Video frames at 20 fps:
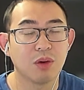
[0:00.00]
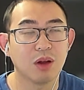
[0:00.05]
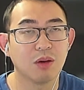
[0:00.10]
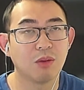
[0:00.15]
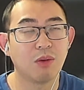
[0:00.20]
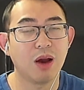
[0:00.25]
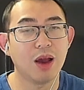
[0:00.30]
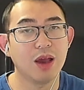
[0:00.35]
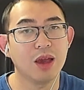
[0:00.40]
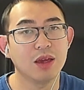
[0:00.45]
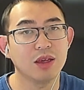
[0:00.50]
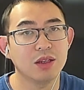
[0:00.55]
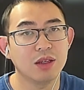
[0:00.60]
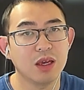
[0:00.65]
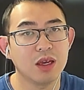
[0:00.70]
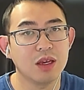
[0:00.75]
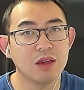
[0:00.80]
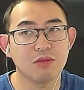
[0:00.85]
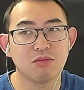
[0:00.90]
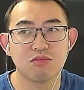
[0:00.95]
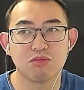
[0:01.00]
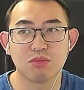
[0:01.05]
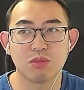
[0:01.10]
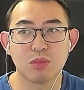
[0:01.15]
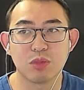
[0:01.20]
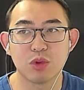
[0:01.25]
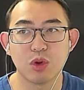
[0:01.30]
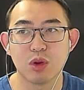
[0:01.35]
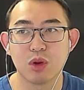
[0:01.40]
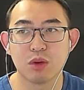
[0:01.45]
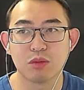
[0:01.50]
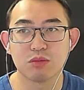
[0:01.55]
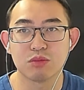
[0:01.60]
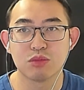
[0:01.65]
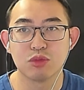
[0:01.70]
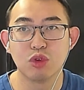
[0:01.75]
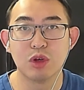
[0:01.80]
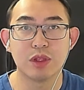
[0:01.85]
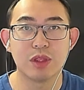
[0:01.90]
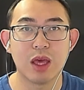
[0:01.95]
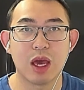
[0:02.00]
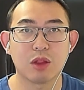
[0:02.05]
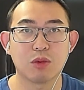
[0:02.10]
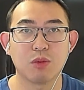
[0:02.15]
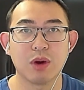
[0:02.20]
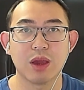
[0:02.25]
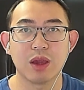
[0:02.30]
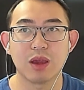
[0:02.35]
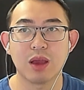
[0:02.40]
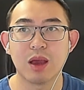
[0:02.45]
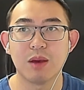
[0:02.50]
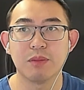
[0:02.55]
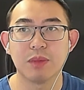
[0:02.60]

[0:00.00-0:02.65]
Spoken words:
well, why they, do it that way?